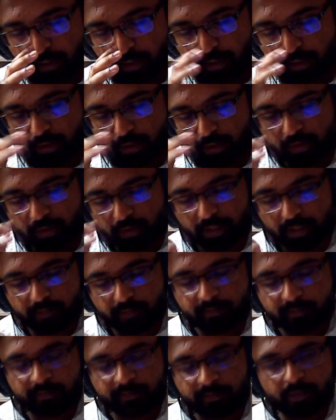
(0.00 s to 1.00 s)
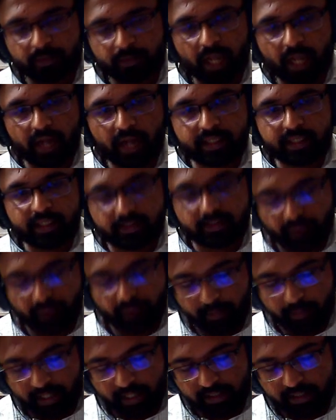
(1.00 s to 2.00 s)
using, and it's
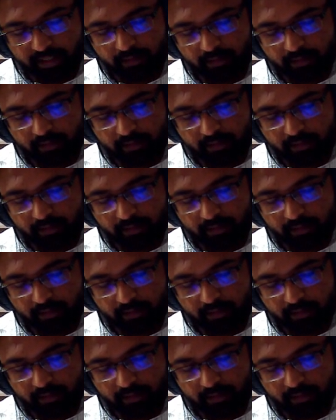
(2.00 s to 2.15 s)
vaporizing.